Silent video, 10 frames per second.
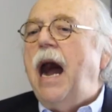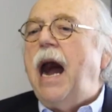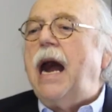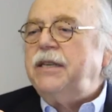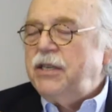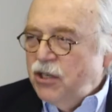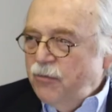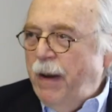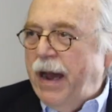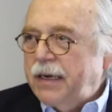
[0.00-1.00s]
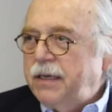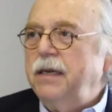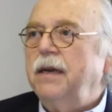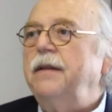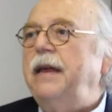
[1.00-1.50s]
I suspect
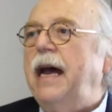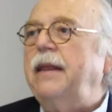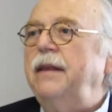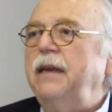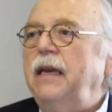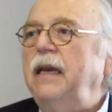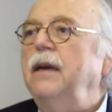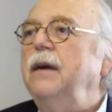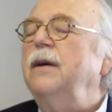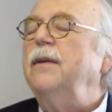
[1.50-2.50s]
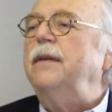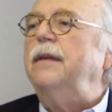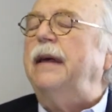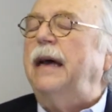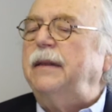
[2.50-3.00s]
that the
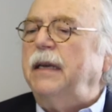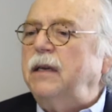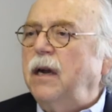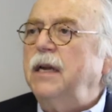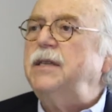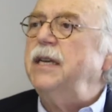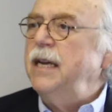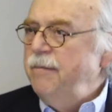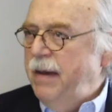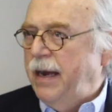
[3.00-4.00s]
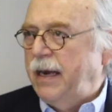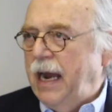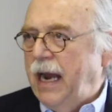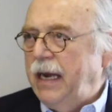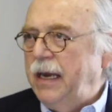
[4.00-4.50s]
cuts in
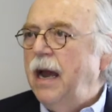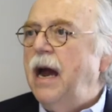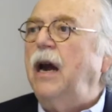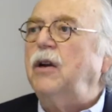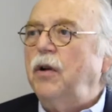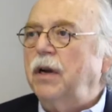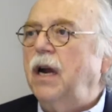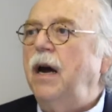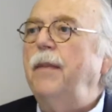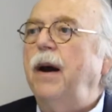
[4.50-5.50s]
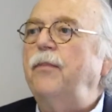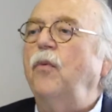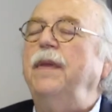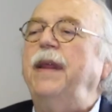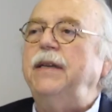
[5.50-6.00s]
Medicaid are going to come up
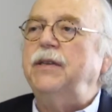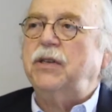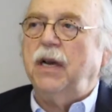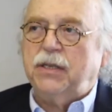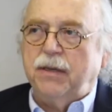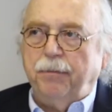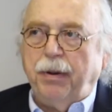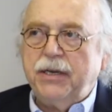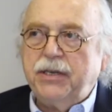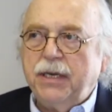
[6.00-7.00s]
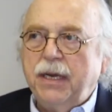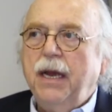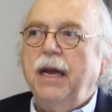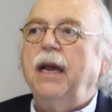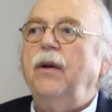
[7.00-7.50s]
when they discuss the budget
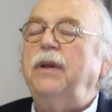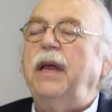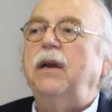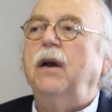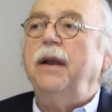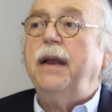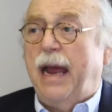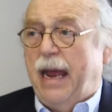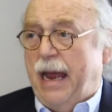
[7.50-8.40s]
and when they cut